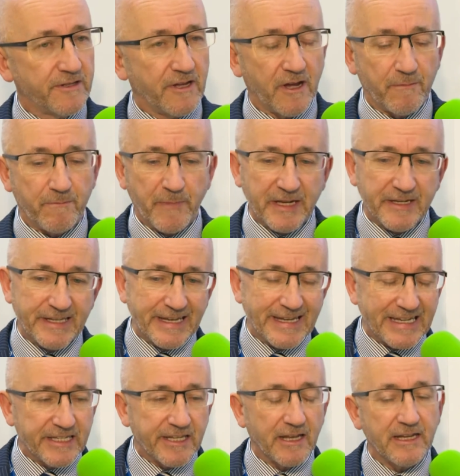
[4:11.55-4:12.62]
They're based in
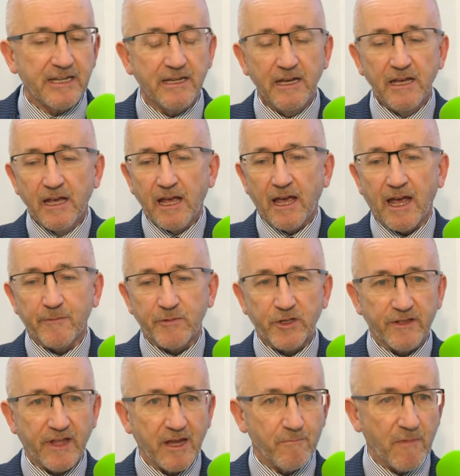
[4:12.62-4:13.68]
Italy, so
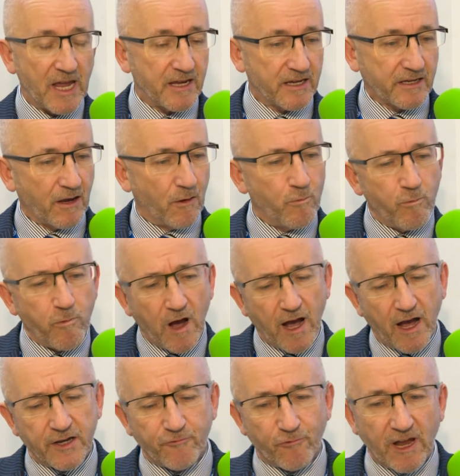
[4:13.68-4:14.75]
they make a
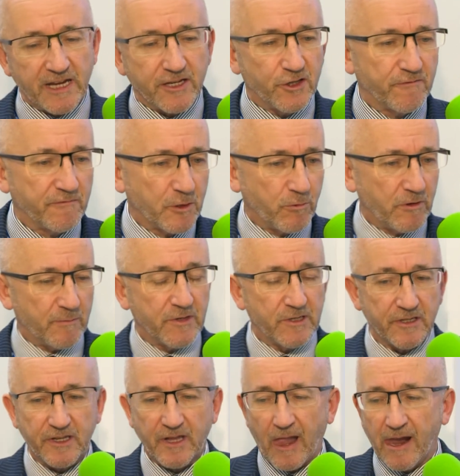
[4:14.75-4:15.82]
wide range of
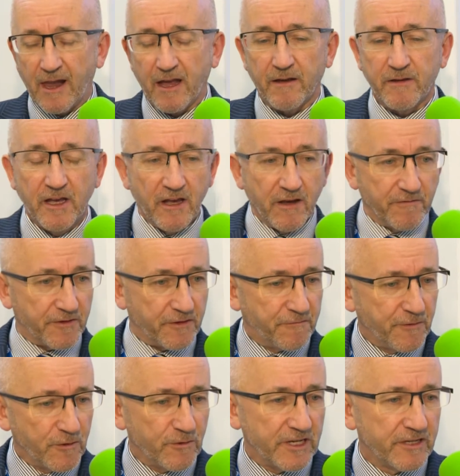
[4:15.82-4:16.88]
equipment for the
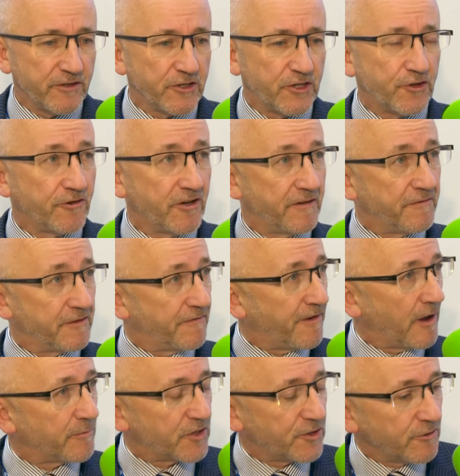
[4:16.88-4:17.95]
food industry, for the
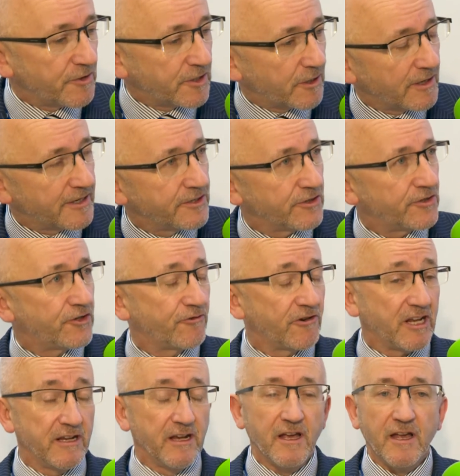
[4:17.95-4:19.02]
pharmaceutical
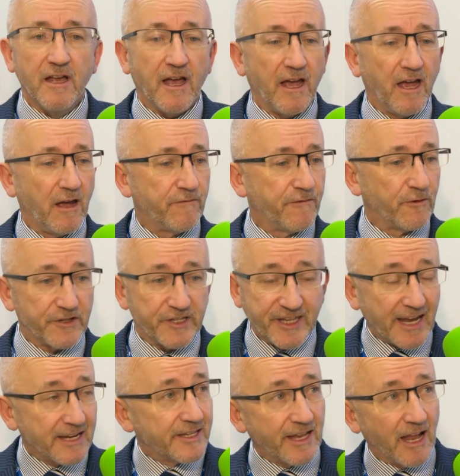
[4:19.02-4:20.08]
industry, for the
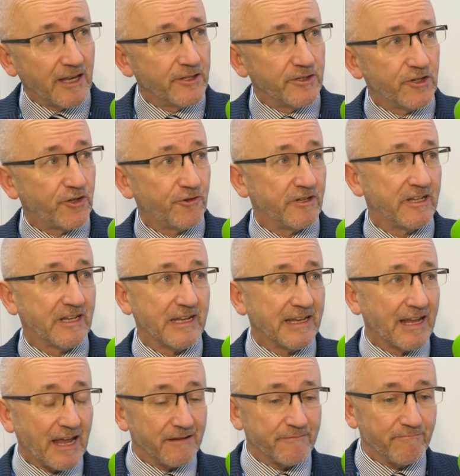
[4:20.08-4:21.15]
textile industry. You can
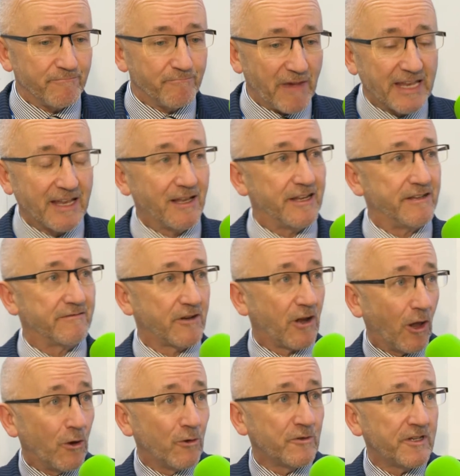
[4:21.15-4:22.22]
get metal in
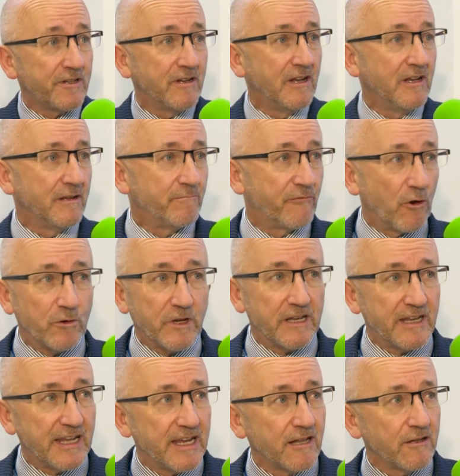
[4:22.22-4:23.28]
clothes, broken
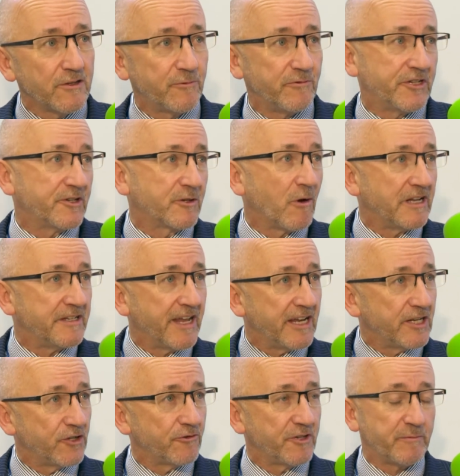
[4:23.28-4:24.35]
needles, which is quite
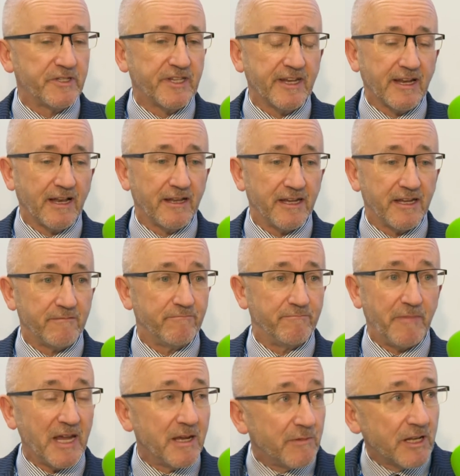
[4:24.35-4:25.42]
dangerous, particularly in
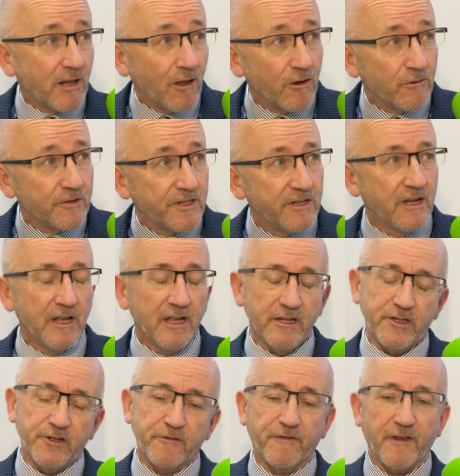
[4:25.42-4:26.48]
baby clothes,
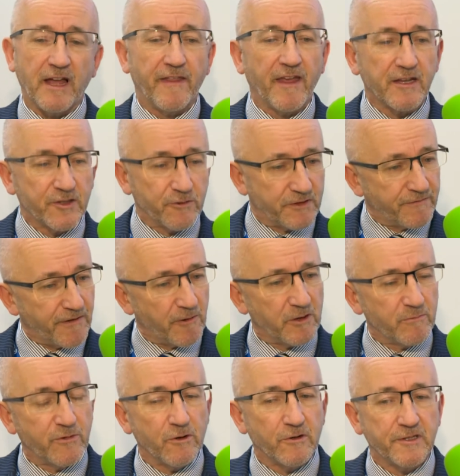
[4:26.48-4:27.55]
stuff like that. So it's very
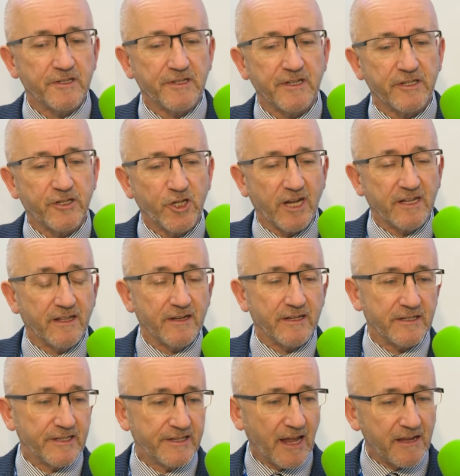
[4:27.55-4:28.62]
important it's checked that
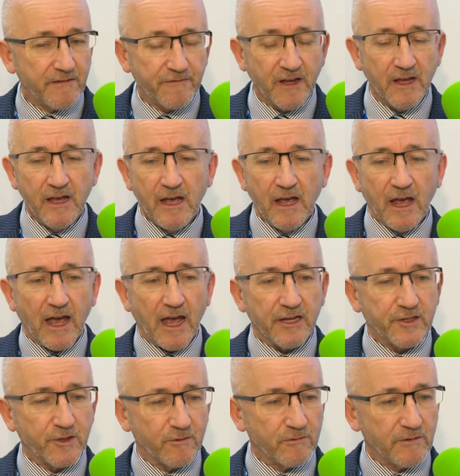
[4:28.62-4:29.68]
it's safe.
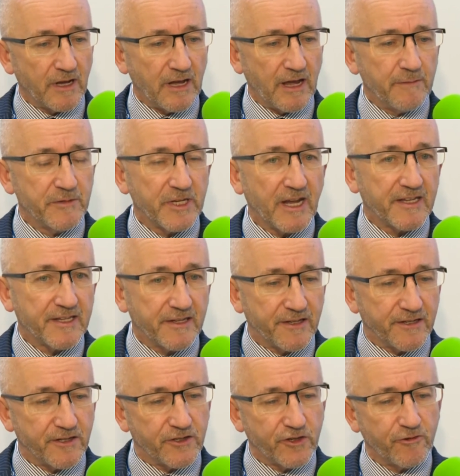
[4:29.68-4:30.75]
So MDS, as
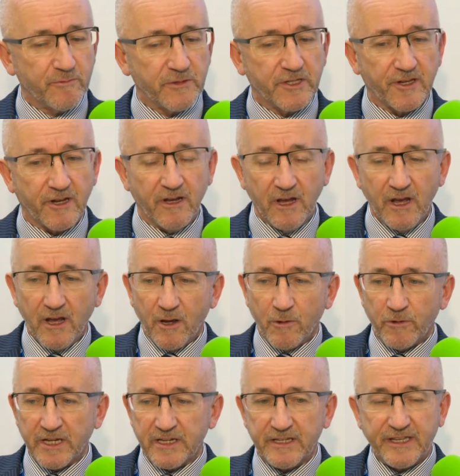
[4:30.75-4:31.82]
a distributor,
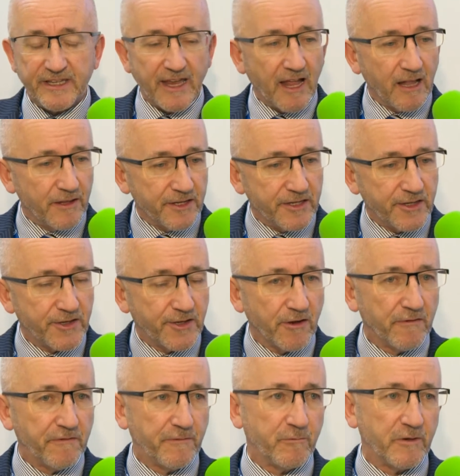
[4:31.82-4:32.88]
we sell this
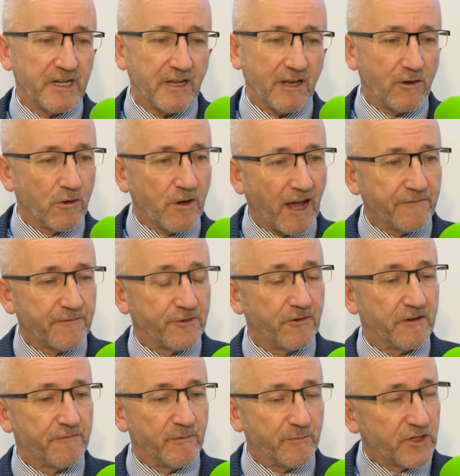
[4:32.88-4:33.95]
stuff, we look after
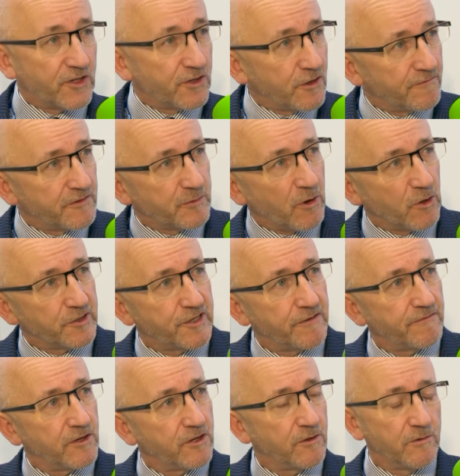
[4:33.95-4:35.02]
it from a service point of
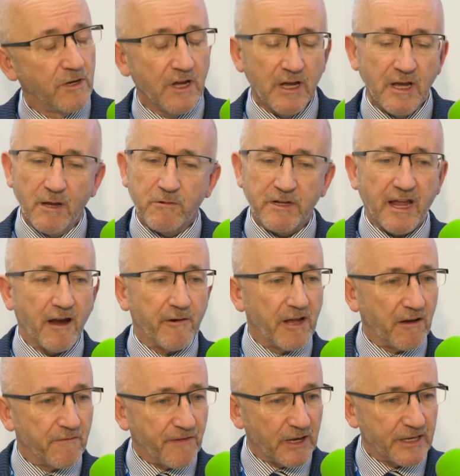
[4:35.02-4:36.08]
view, we'll carry
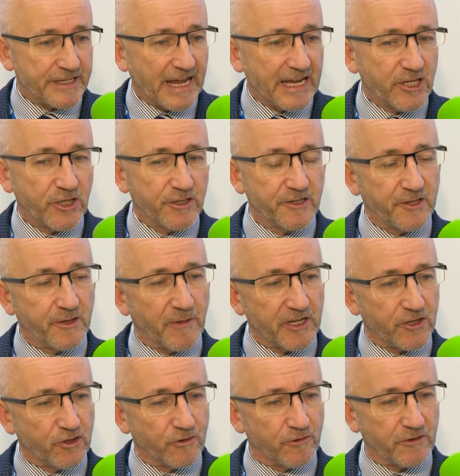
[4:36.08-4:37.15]
out validations to
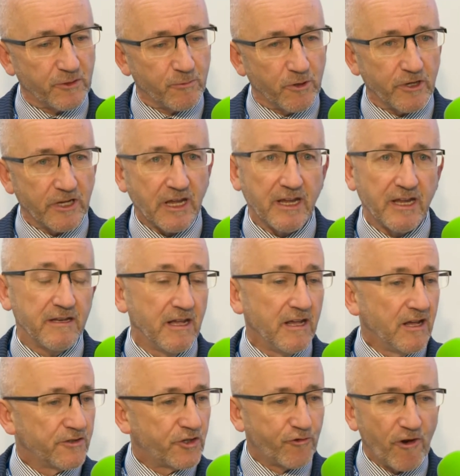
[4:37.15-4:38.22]
make sure it's working,
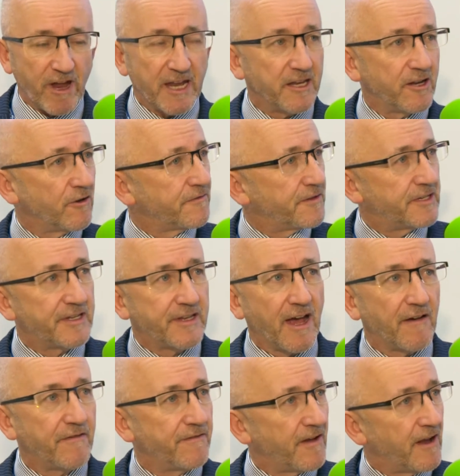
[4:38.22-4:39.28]
training of the
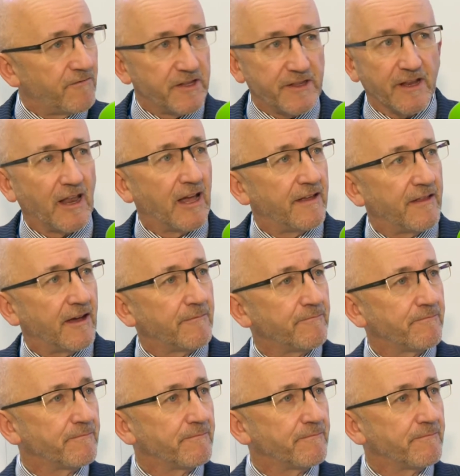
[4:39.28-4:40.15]
staff, everything like that.